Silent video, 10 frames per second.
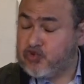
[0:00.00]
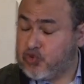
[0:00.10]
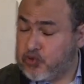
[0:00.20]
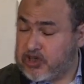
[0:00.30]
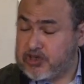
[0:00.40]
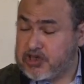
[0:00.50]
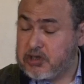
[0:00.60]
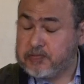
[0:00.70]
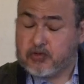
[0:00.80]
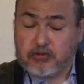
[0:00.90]
to
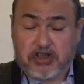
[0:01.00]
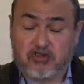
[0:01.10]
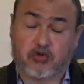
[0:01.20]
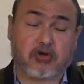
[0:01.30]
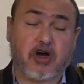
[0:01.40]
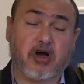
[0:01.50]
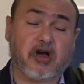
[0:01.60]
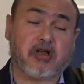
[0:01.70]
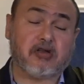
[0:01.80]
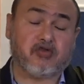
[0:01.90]
worship, to read
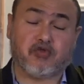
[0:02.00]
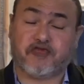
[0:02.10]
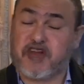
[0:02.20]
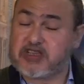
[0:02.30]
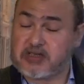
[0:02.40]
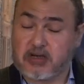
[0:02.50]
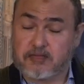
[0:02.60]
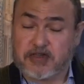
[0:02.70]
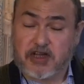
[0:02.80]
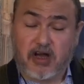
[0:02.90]
Quran, to fast
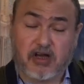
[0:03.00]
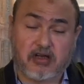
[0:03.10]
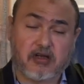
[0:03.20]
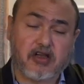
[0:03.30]
Ramadan,